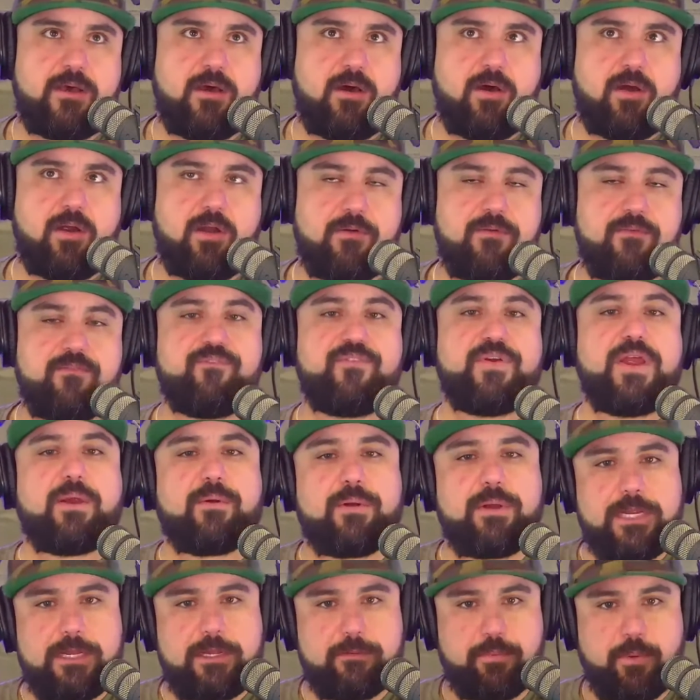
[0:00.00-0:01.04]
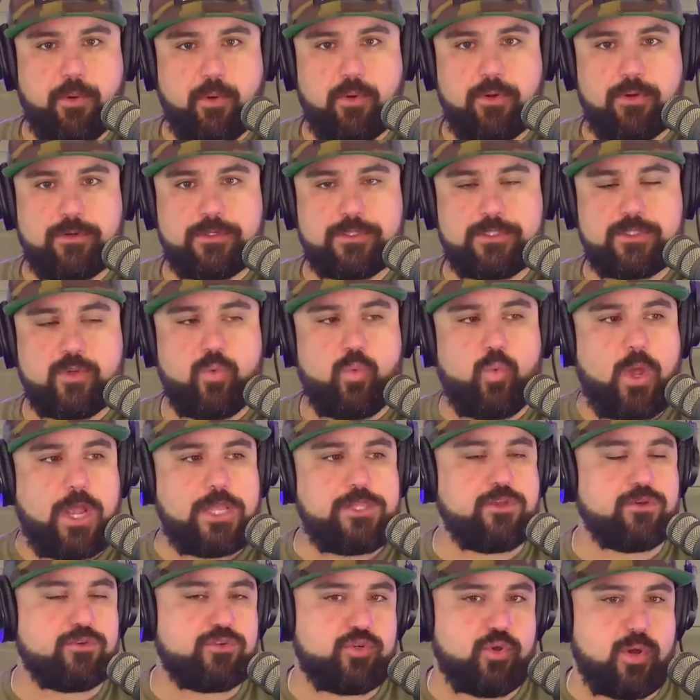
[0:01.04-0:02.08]
are very important
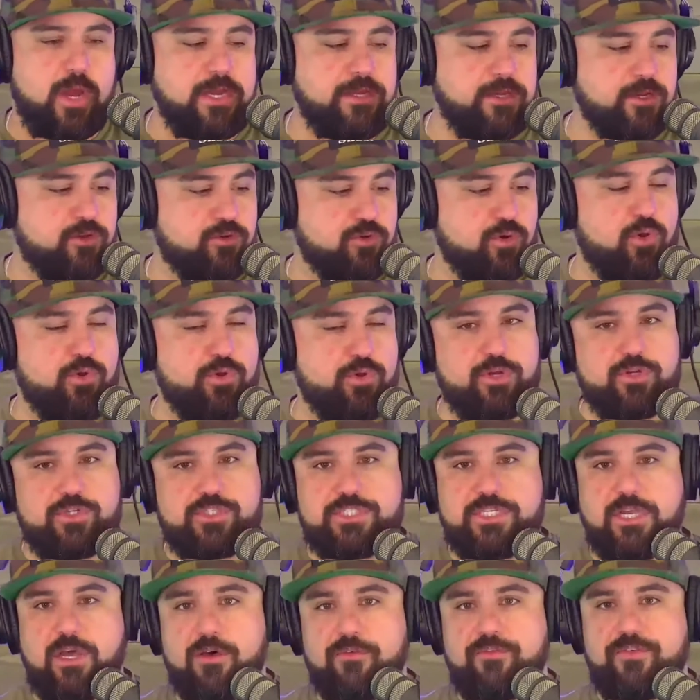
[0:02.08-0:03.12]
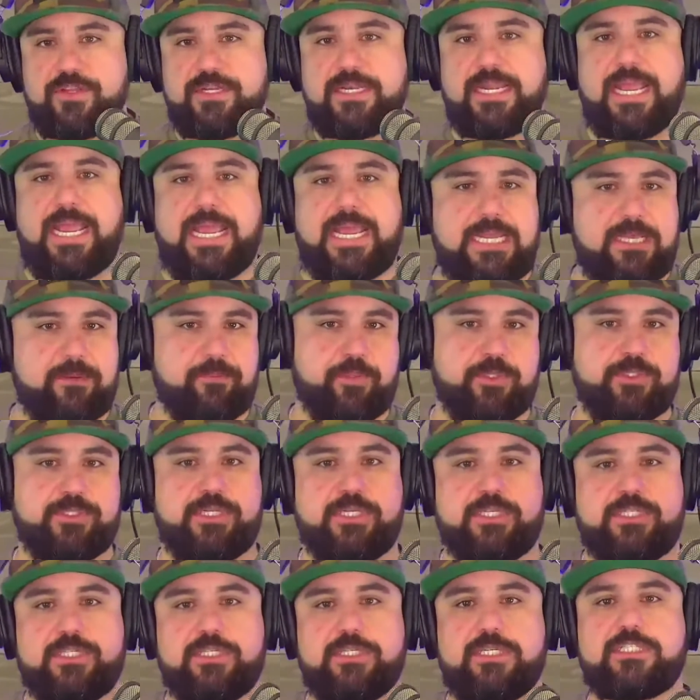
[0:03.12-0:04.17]
when you're trying to grow yourself in any
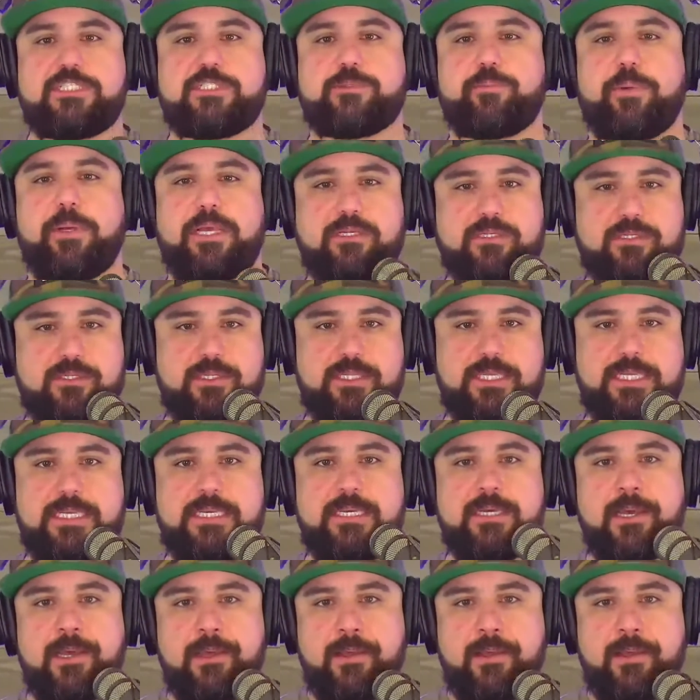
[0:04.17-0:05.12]
position, especially